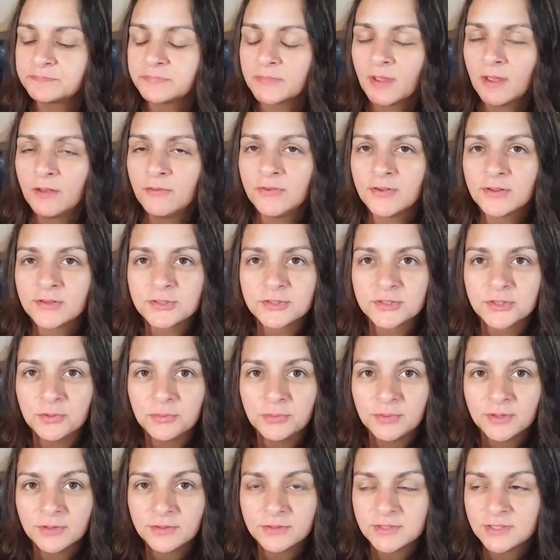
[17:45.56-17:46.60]
I feel so
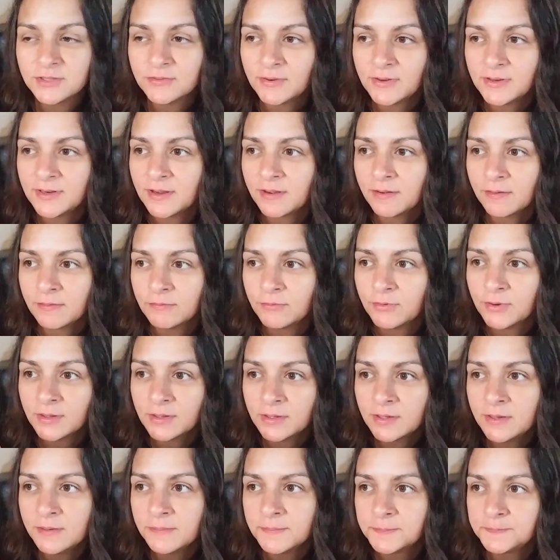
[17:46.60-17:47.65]
guilty right now,
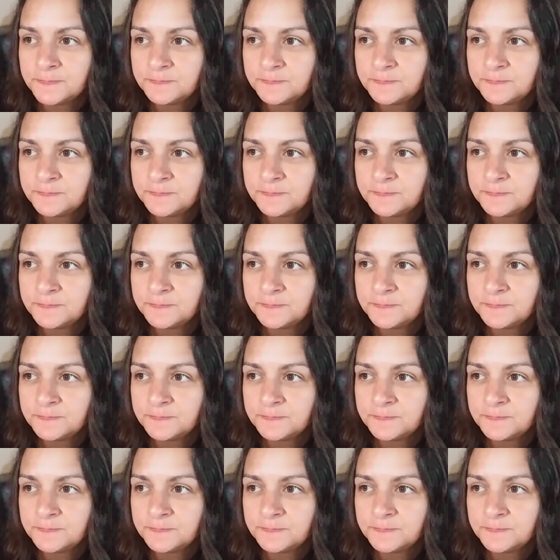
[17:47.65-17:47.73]
really.